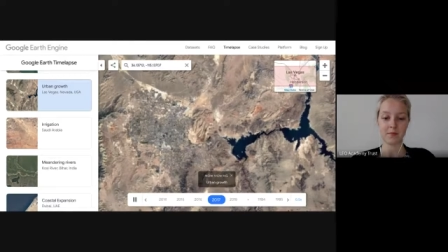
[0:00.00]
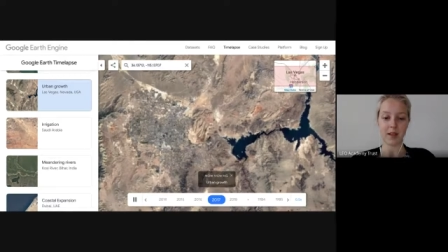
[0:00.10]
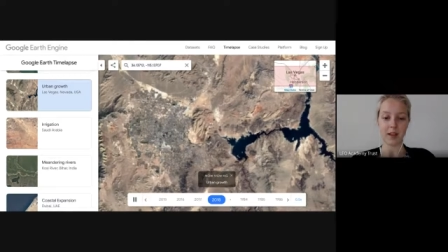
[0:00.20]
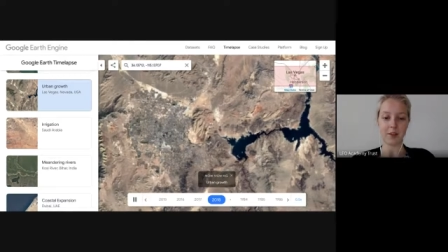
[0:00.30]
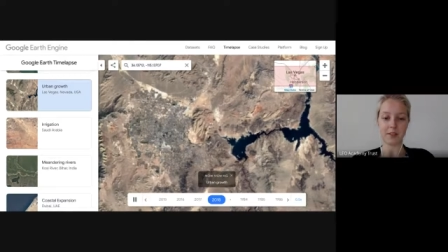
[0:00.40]

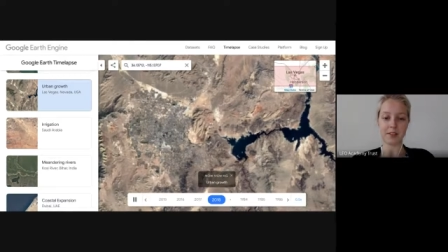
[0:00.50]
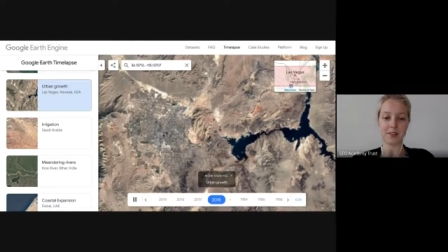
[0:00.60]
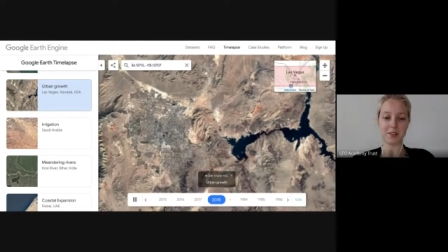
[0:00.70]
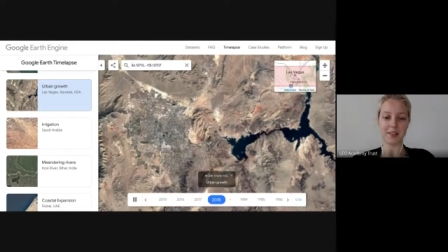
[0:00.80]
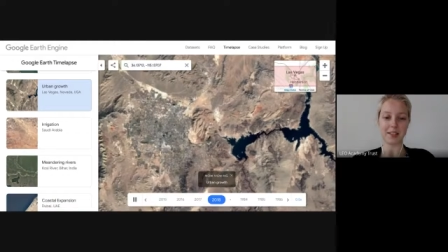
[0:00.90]
and obviously
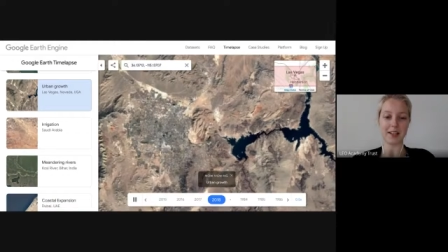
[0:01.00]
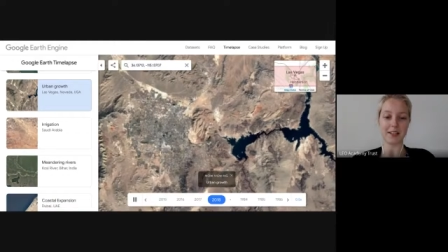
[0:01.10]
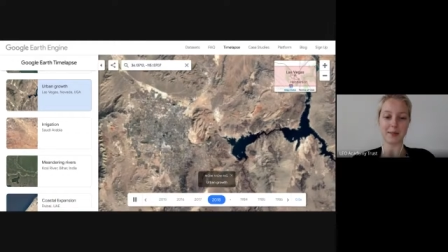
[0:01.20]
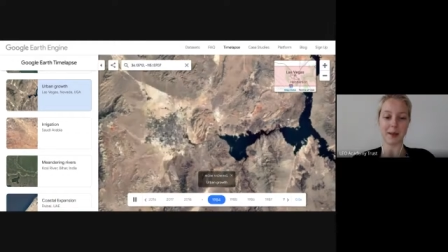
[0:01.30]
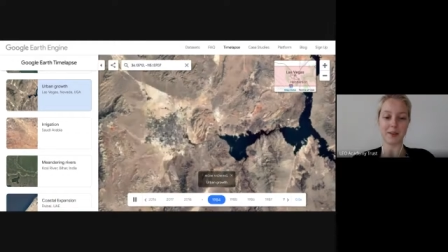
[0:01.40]
just that
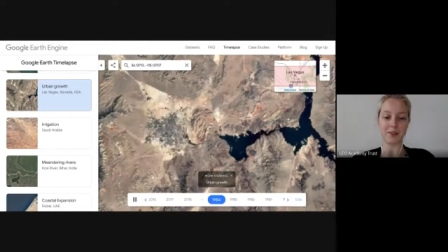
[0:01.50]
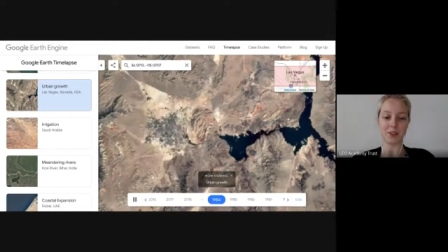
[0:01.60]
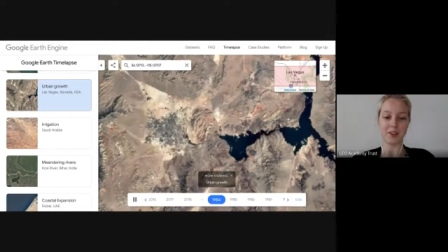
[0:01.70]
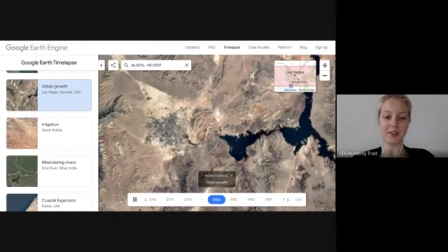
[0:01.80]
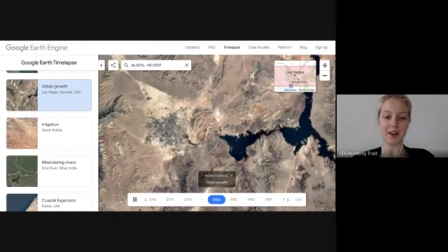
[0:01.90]

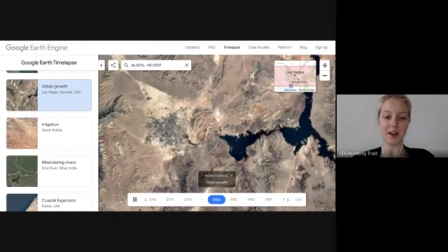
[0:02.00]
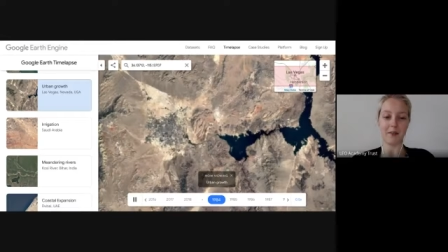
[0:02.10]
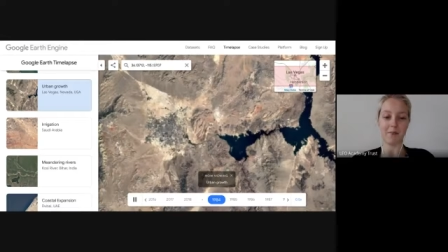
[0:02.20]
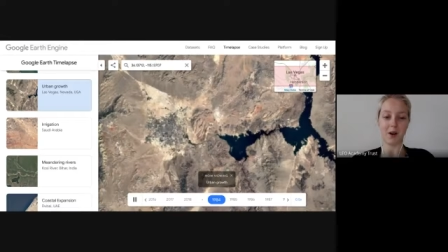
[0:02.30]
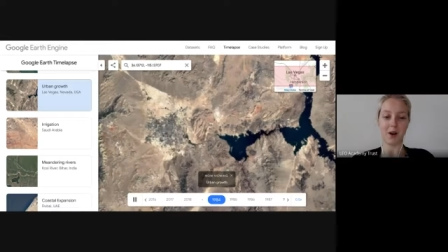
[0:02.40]
expansion
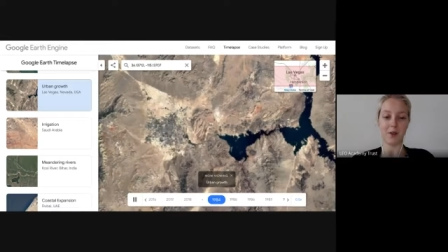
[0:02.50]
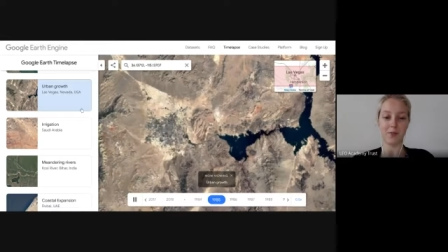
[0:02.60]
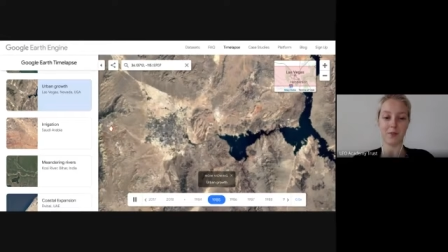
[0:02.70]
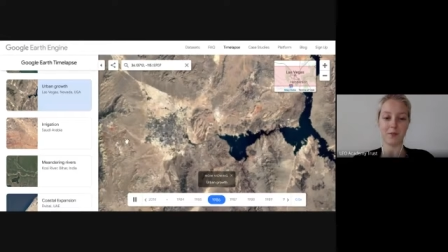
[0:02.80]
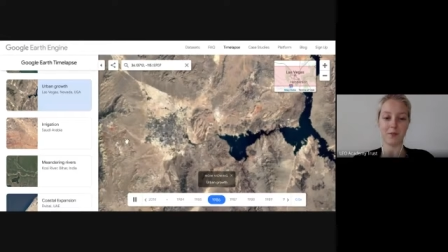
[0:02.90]
um,
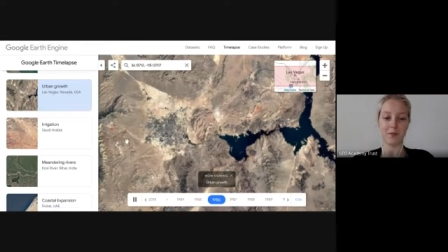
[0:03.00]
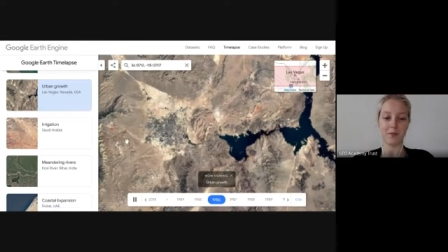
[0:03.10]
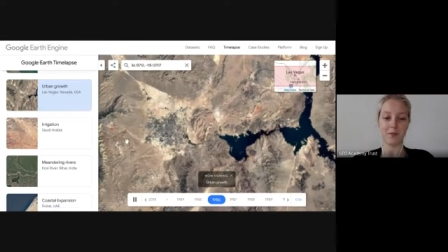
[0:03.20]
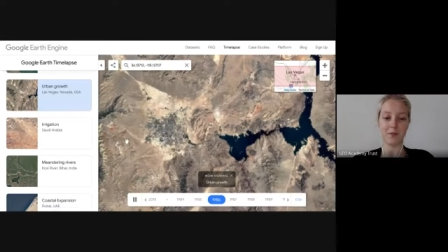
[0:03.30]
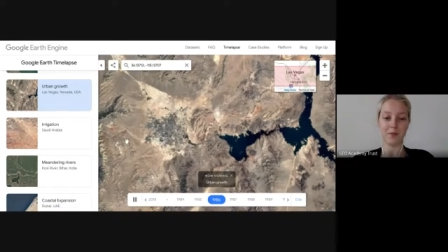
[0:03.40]
of
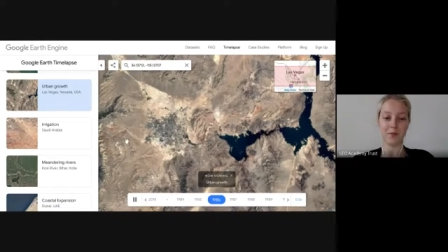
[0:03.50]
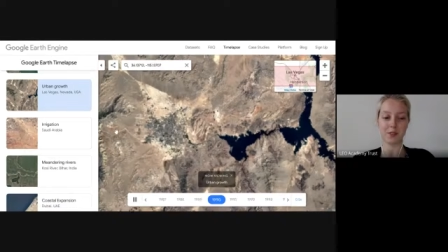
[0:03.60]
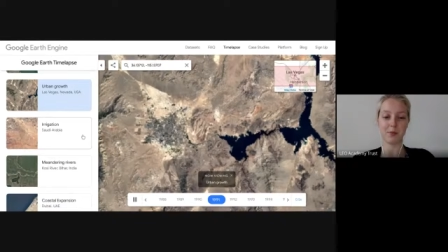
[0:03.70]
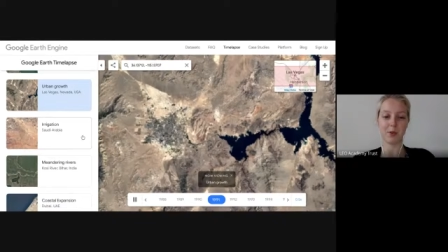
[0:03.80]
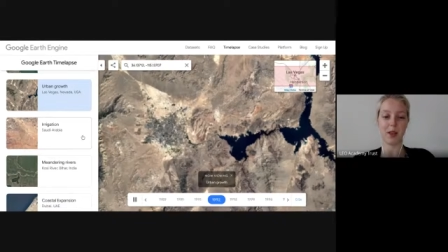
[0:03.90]
from a sort of
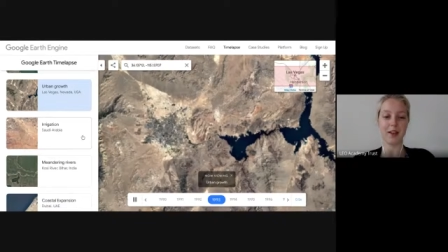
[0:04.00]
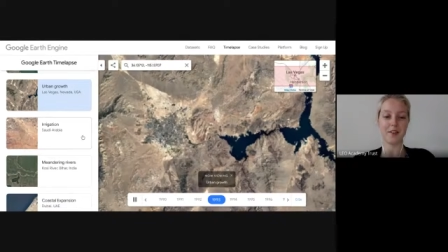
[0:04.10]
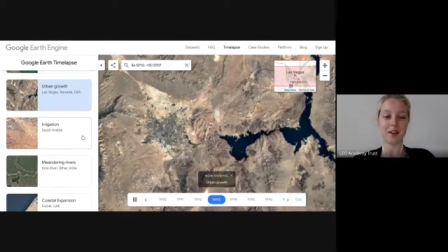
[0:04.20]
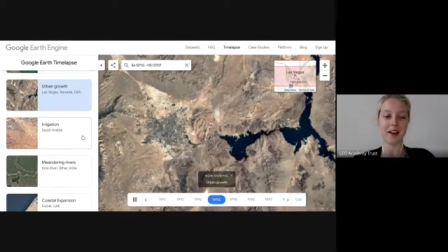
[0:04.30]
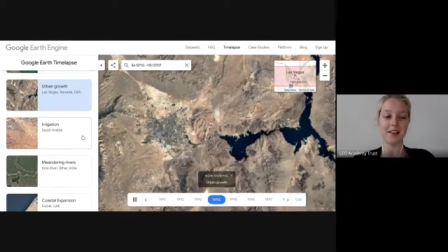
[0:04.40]
smaller
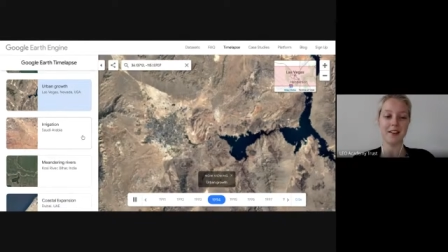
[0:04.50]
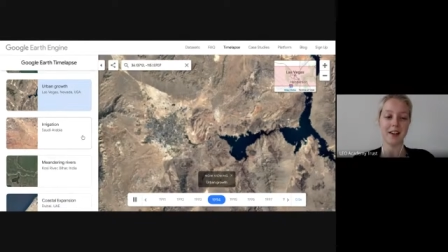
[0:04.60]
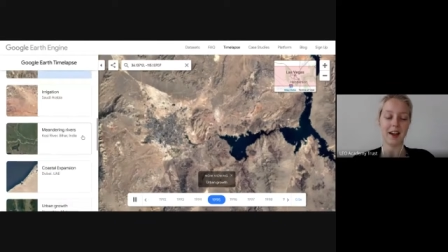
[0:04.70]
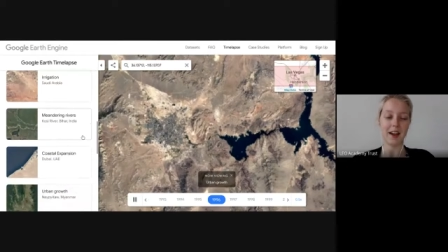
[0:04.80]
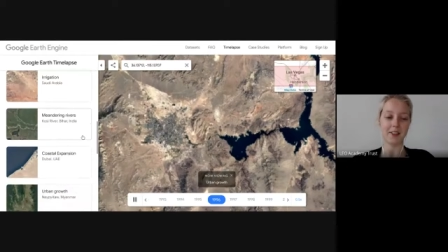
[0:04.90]
area
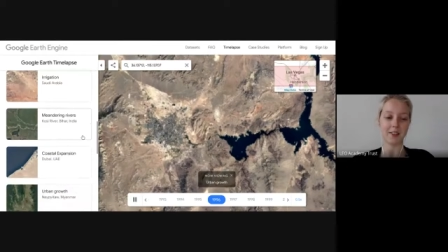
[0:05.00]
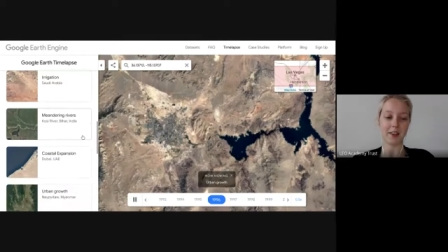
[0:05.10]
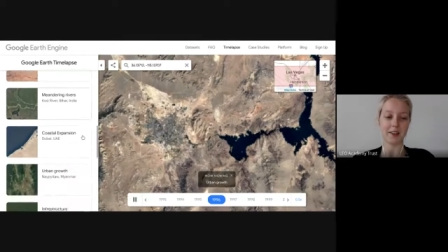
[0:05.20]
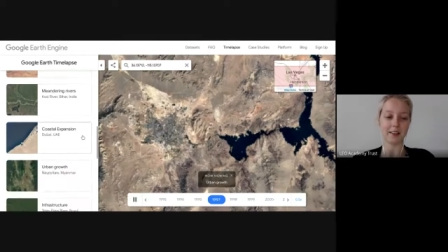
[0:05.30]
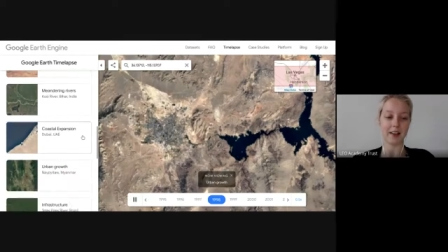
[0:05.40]
uh, to
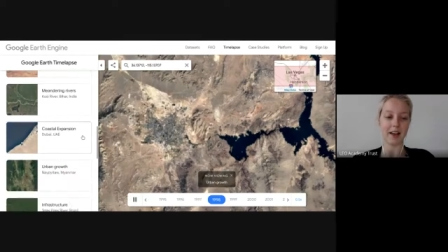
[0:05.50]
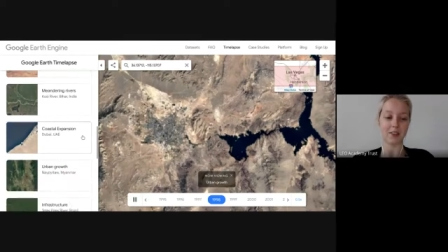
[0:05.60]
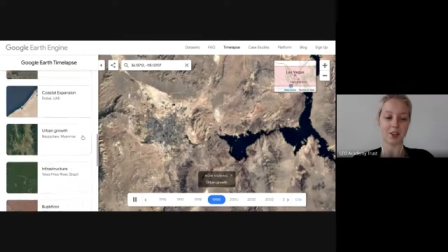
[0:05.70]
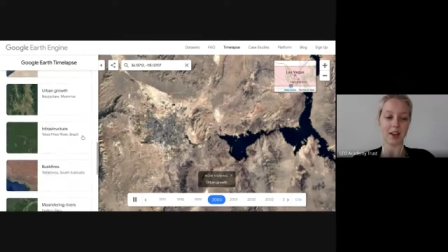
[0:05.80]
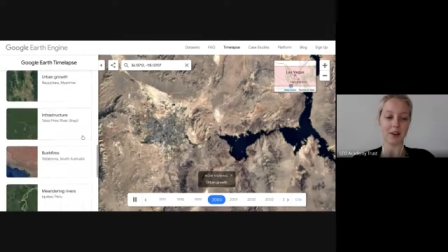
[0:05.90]
that
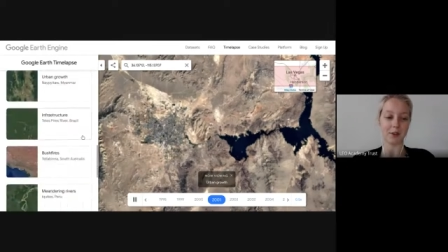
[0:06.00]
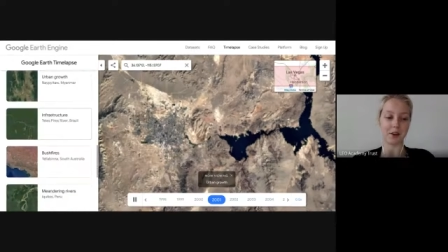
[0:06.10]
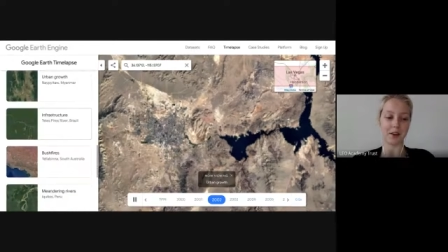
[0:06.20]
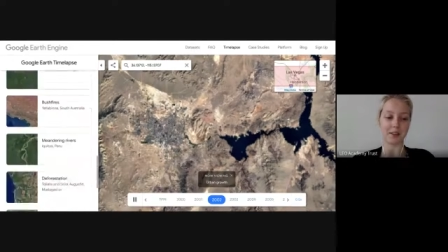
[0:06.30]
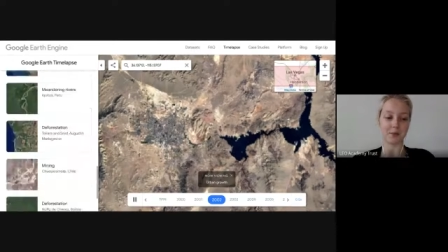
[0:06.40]
larger
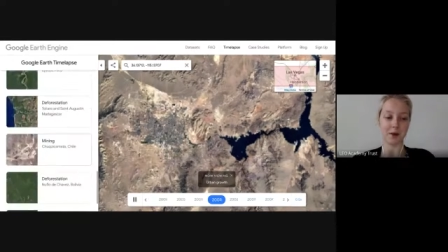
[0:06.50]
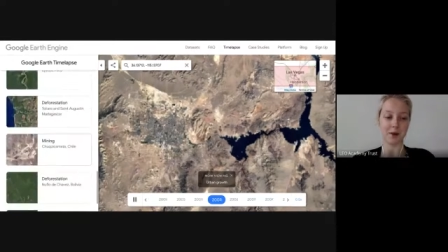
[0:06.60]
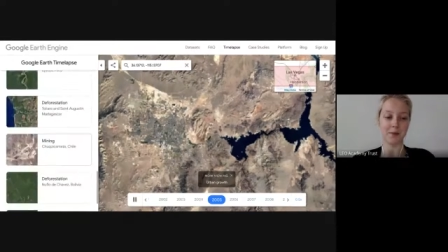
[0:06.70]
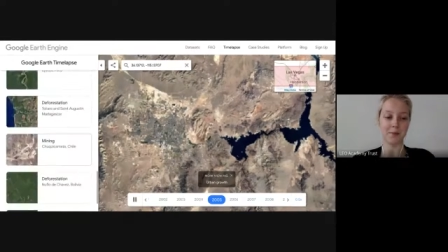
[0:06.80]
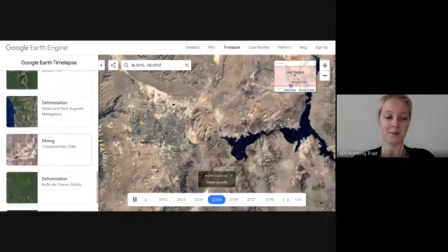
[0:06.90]
area as
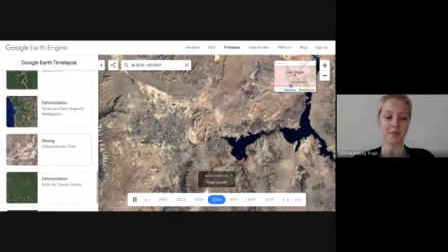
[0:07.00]
well.